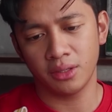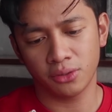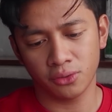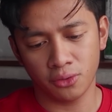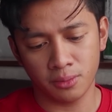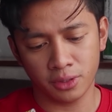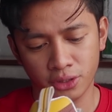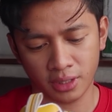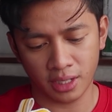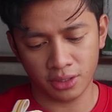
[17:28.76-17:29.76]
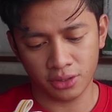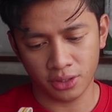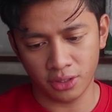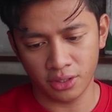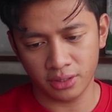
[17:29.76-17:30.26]
Thank you so much,
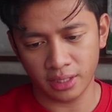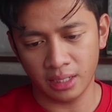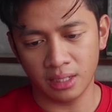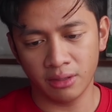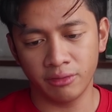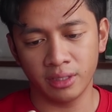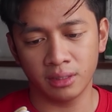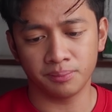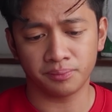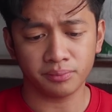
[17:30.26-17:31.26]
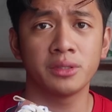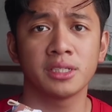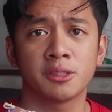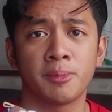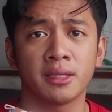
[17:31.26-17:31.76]
Skechers. I love it. I
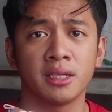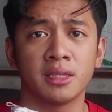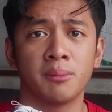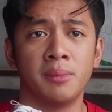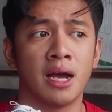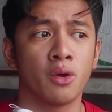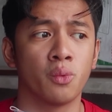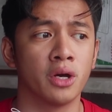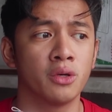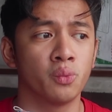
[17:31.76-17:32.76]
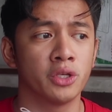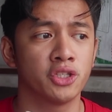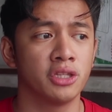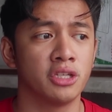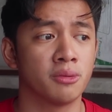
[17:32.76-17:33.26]
was expecting the black one,
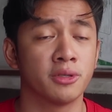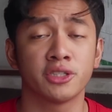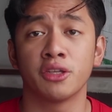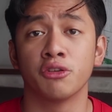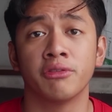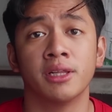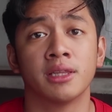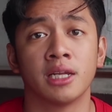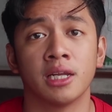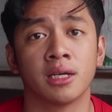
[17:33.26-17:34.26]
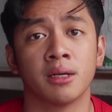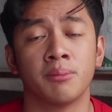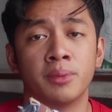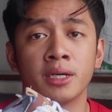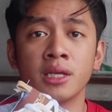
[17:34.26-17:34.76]
which hindi ko masyado feel
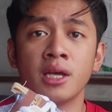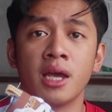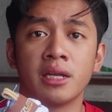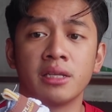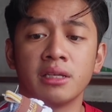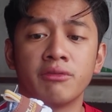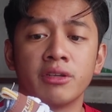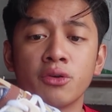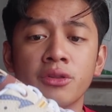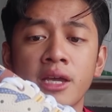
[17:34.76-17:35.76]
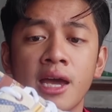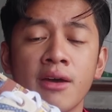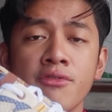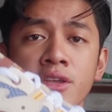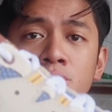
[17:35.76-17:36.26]
talaga. But I didn't even know they
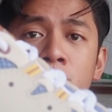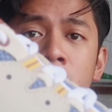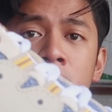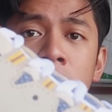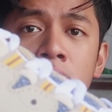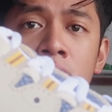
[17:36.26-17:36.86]
have this one.